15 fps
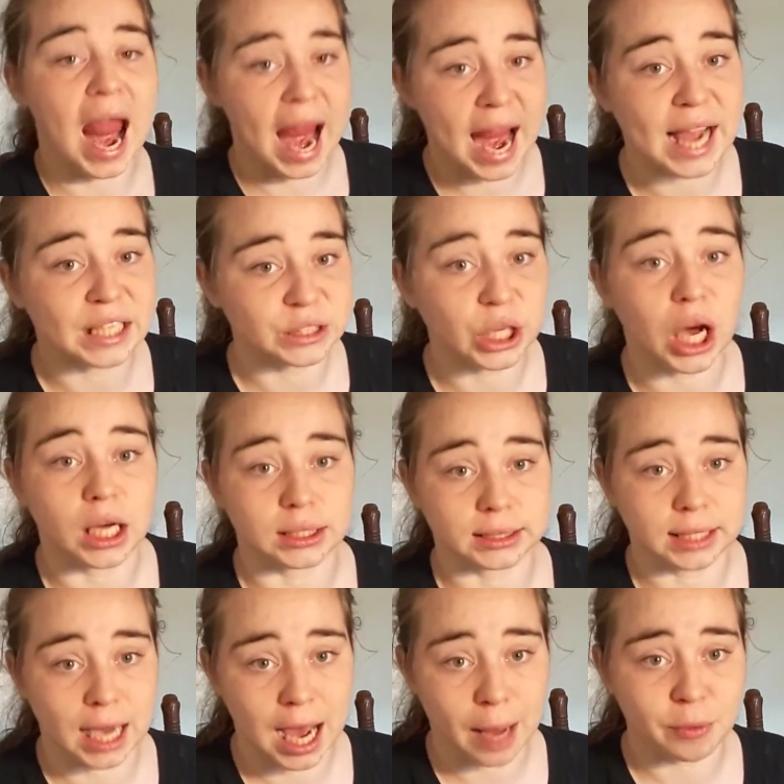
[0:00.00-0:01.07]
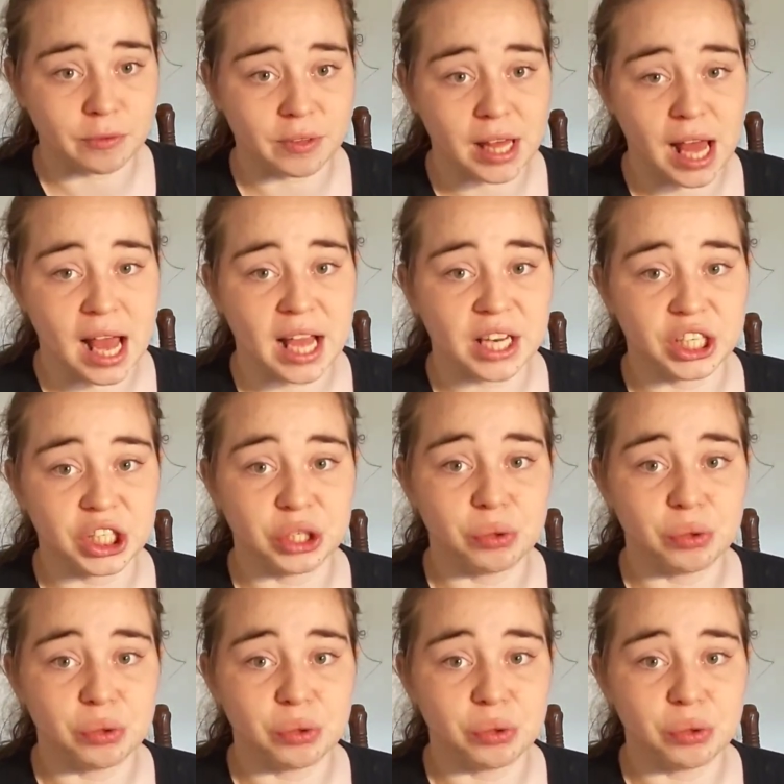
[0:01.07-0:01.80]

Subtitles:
And on top of that,